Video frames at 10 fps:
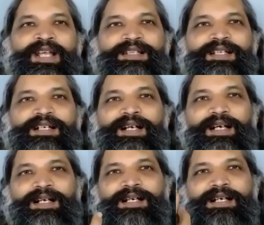The
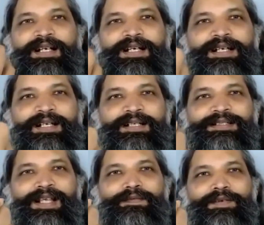
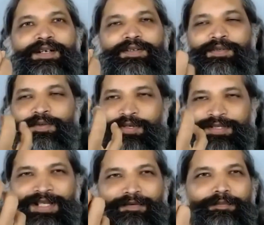self-control or
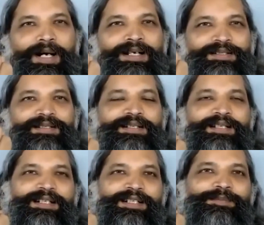self-mastery
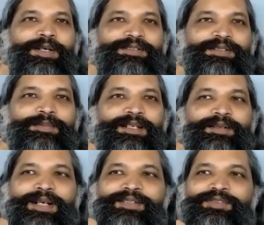that is possible
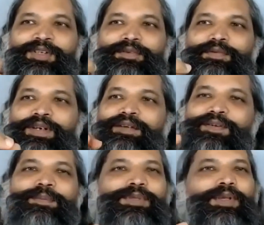once you're free
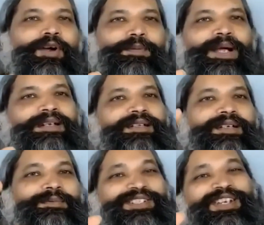from thought
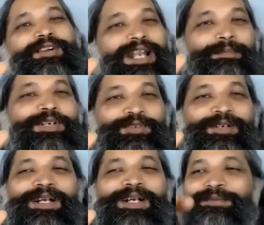pattern, which are all
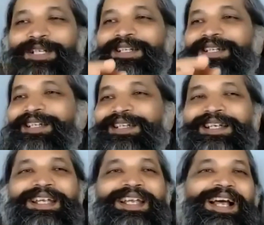habitual, by the way,
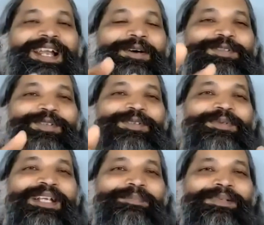allows you to
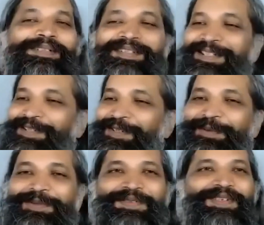then
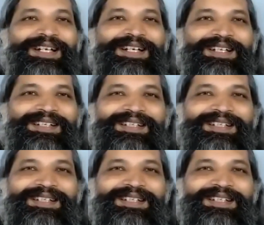choose freely.